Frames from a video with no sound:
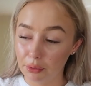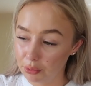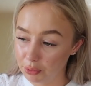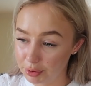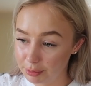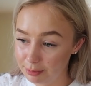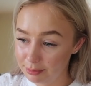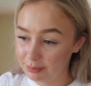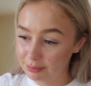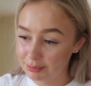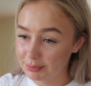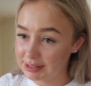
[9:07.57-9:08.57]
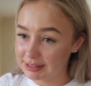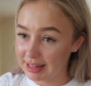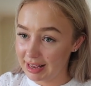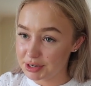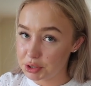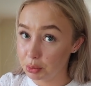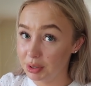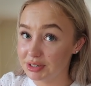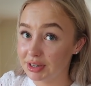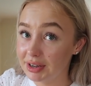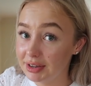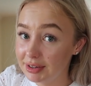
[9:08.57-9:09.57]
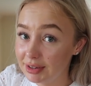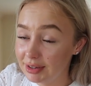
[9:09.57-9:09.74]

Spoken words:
autumn/winter.